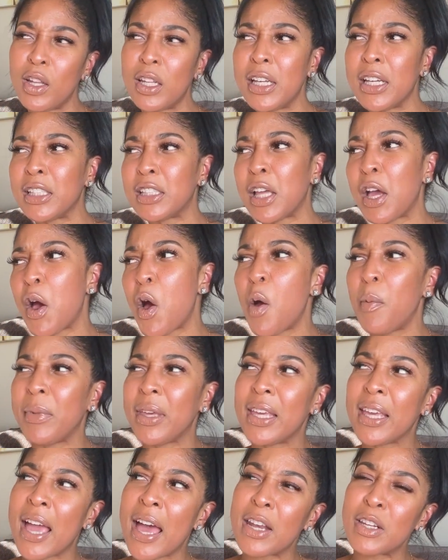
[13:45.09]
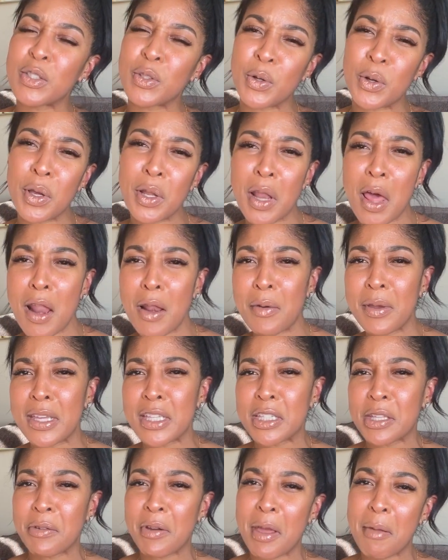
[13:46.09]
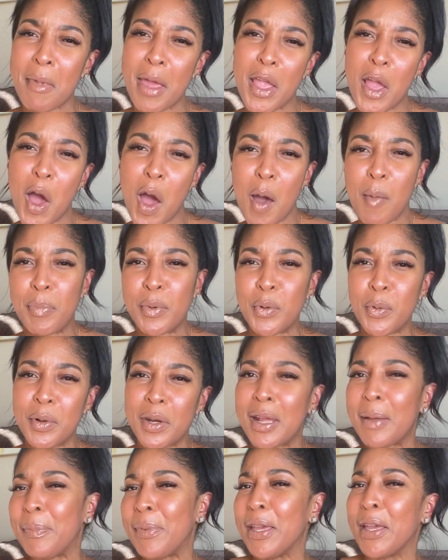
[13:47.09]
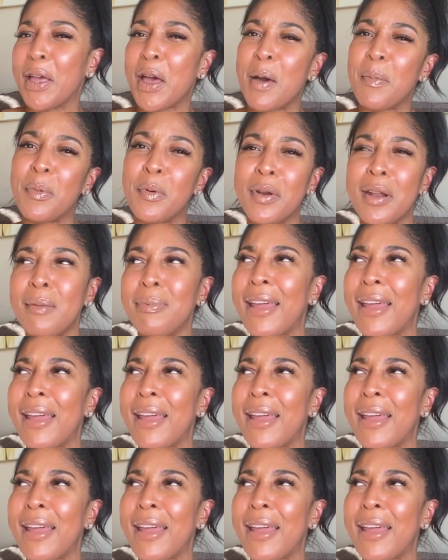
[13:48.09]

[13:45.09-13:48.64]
Look at the homie, he got his girl on on Instagram. They all booed up and coupled up.